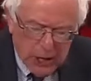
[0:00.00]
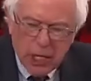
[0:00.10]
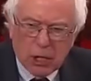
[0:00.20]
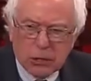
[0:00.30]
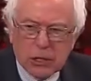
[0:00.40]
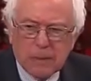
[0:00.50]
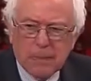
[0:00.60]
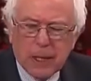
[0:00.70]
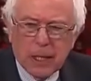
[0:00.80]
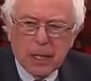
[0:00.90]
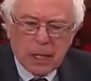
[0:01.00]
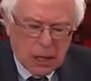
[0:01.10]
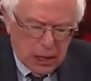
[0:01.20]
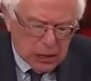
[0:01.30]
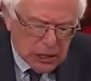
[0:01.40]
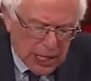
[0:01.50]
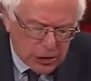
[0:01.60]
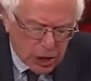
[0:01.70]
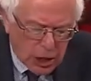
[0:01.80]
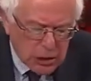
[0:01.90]
it goes. It is not
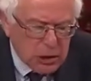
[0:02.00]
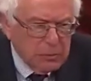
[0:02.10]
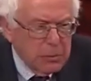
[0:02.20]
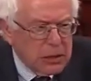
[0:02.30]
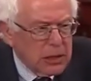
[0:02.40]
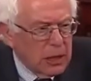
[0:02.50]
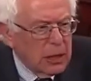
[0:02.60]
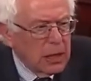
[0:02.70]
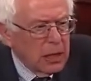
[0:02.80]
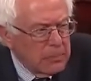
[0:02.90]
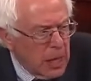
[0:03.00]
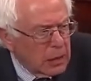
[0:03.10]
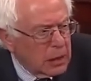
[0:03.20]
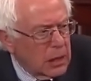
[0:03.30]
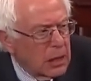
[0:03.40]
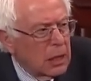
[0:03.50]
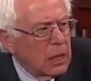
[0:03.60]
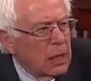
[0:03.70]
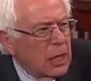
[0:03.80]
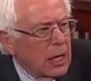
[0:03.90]
just Mr. Immelt, the
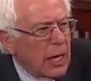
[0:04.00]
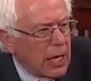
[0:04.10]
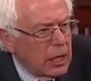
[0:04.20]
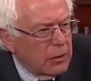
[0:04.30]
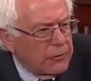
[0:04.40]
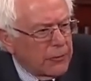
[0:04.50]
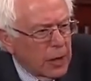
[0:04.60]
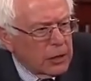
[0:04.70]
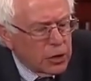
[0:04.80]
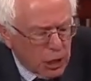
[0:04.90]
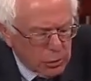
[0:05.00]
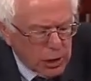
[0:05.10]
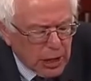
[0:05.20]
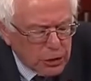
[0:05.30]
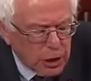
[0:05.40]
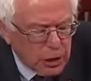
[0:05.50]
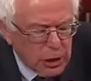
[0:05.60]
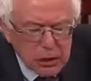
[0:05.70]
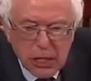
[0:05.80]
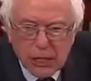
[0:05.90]
head of General Electric.
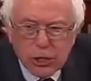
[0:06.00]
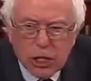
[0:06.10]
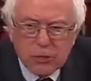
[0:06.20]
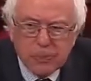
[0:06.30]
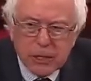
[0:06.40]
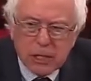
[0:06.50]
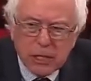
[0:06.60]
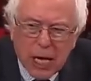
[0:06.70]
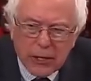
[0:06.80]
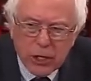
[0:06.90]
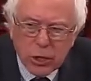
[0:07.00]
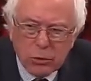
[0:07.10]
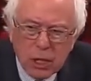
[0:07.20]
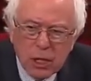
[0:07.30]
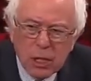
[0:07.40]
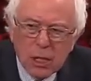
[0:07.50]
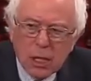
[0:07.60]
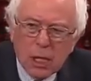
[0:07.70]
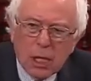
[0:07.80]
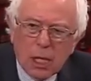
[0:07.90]
It is not just Mr. Donahue,
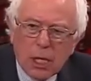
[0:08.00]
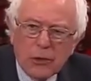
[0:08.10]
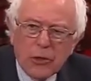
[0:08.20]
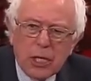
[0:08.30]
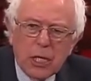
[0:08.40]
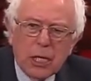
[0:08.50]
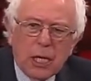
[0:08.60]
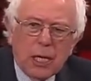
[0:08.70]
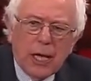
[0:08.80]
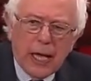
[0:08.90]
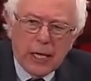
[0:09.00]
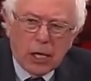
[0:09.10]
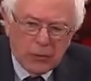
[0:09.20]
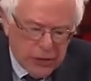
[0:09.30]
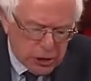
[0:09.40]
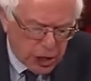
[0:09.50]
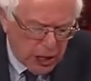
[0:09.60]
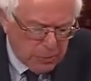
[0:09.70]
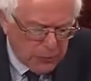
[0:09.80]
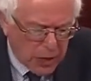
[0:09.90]
the head of the
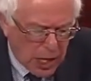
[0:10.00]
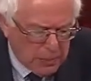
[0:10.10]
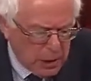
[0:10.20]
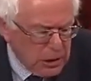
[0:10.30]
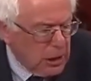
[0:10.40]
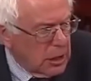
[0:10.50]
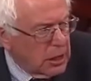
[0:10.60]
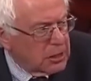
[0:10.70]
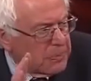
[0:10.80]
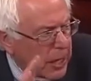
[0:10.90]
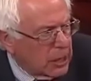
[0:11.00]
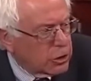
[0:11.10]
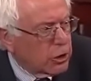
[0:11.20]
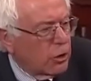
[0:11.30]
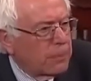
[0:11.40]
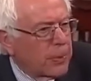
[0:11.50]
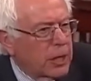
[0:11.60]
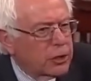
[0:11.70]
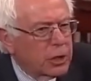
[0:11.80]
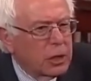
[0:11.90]
Chamber of Commerce. It is major
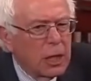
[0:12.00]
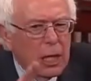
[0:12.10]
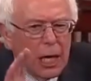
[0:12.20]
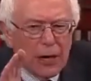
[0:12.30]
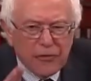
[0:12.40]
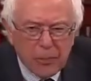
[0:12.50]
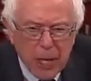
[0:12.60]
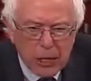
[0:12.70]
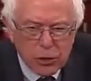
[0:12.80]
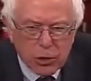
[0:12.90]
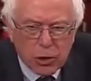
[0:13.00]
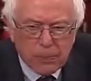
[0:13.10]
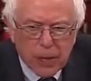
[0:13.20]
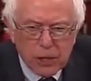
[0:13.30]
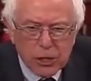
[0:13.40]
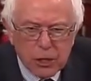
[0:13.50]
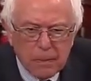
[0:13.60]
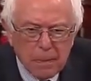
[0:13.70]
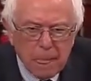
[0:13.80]
corporation after major corporation.